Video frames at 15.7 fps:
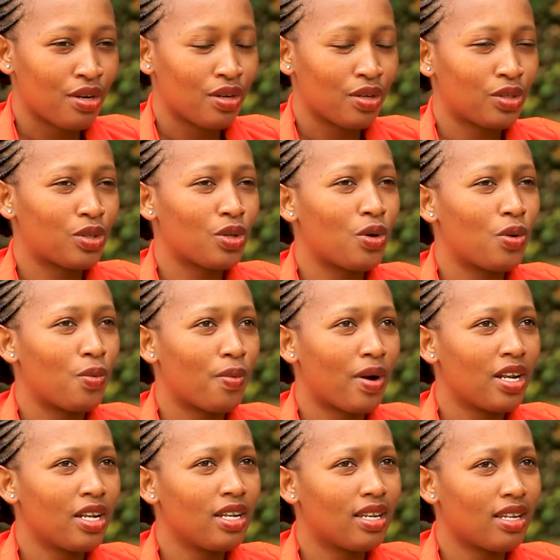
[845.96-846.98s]
So
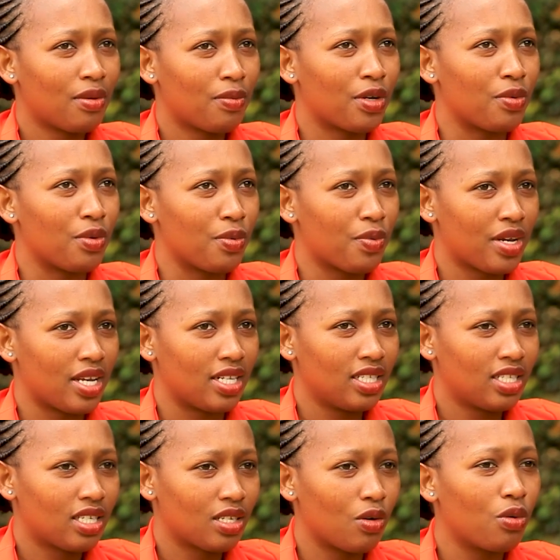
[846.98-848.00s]
one day when we
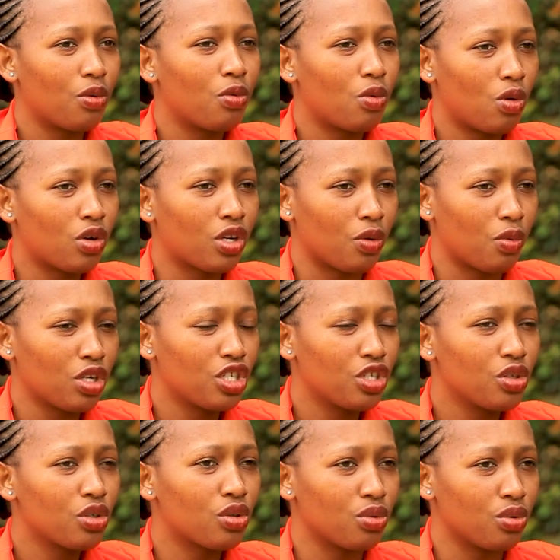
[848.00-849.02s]
went, okay, what she
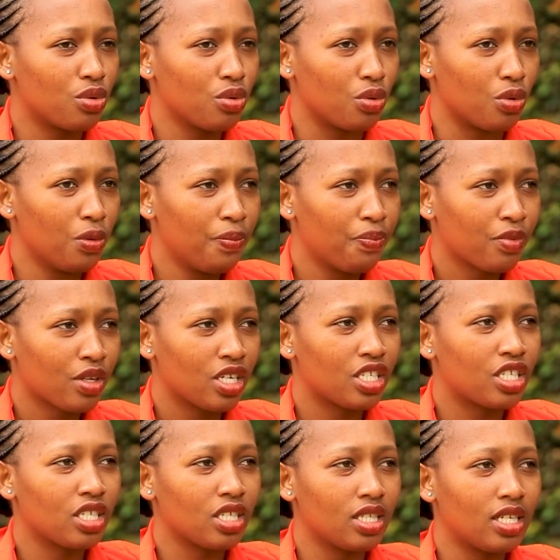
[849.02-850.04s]
used to do,
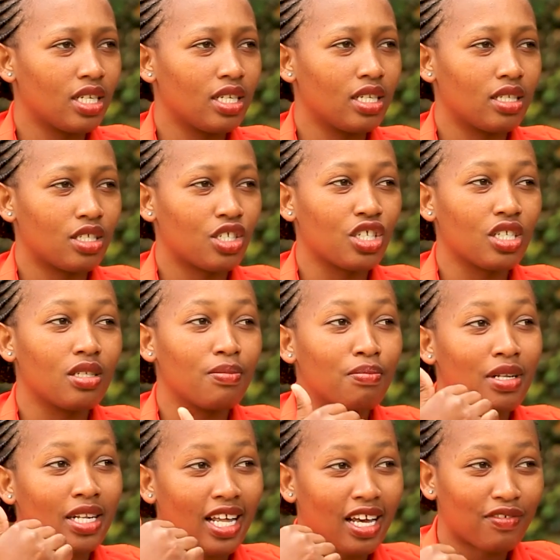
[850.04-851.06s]
she'd
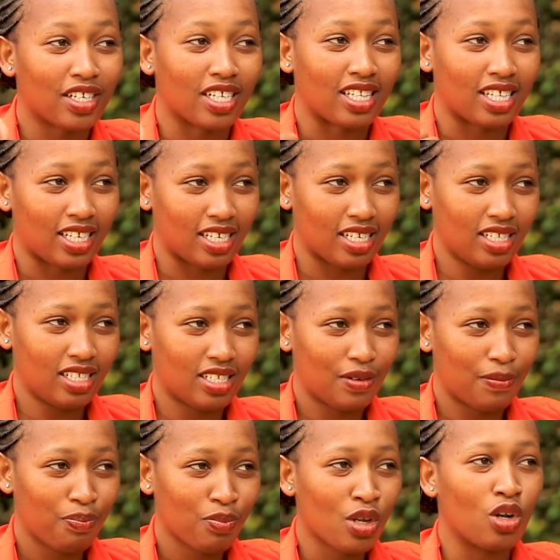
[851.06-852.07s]
be left at the gate,
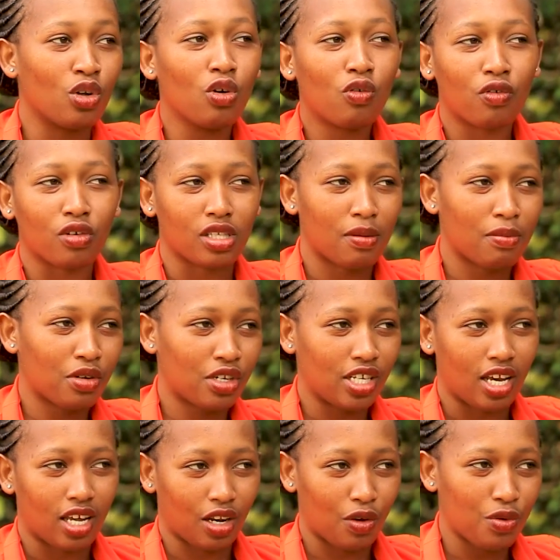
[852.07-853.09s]
look for somebody
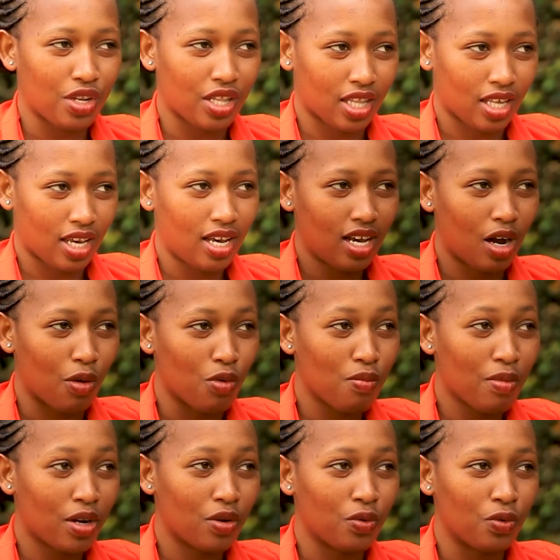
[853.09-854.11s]
around there, a
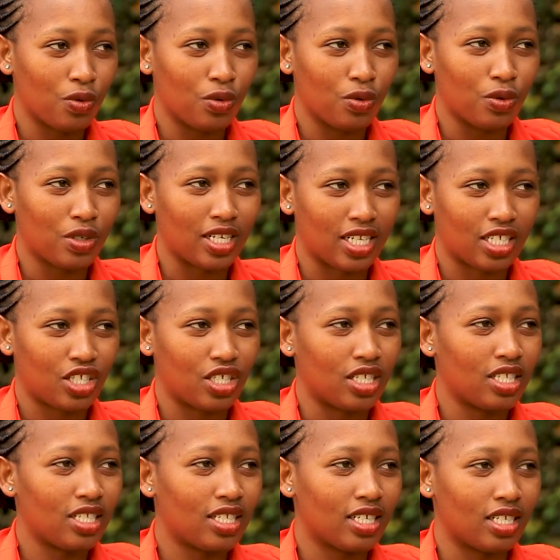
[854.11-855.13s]
woman who looked like she
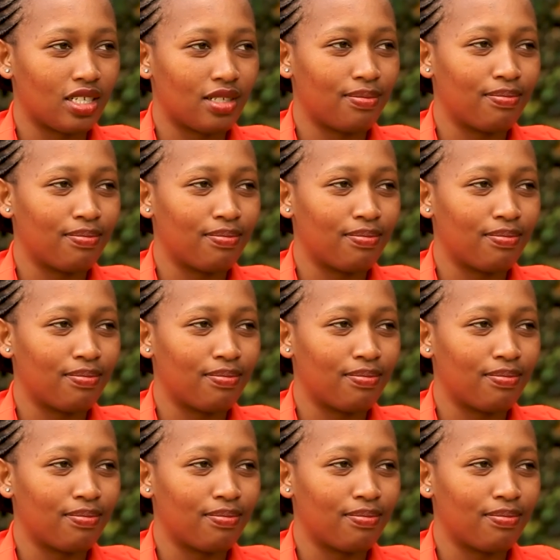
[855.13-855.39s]
needed